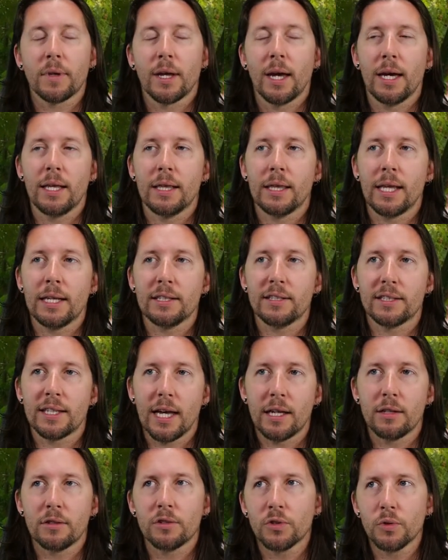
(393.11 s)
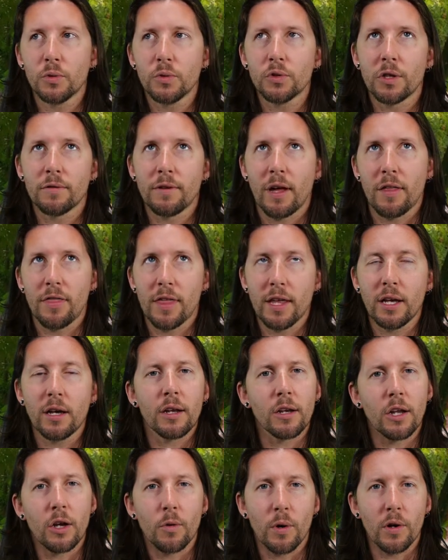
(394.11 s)
And they say, sort of, I think I
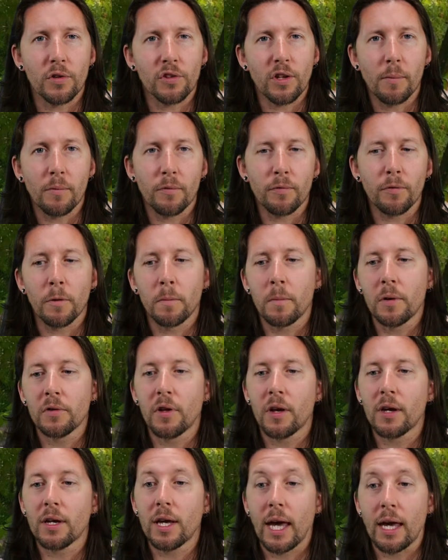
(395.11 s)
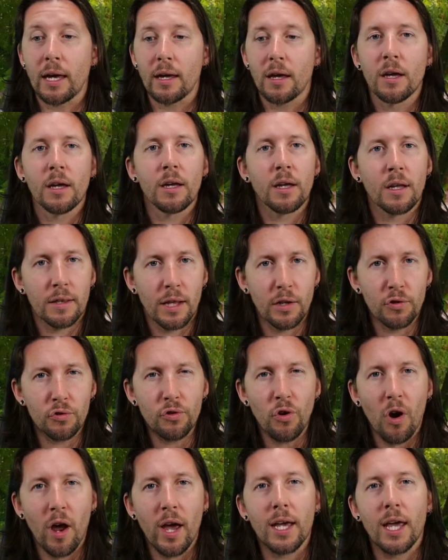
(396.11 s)
know where it's come from. I was like, okay, let's
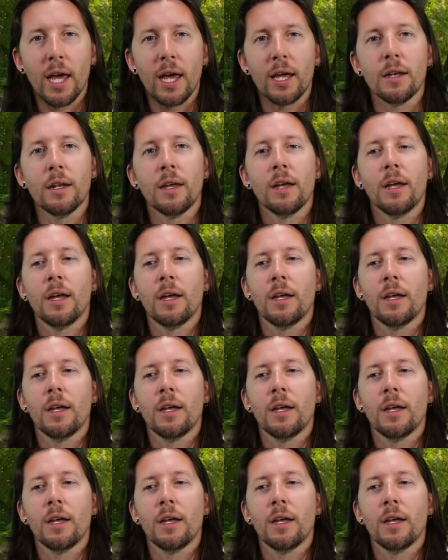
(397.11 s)
try again.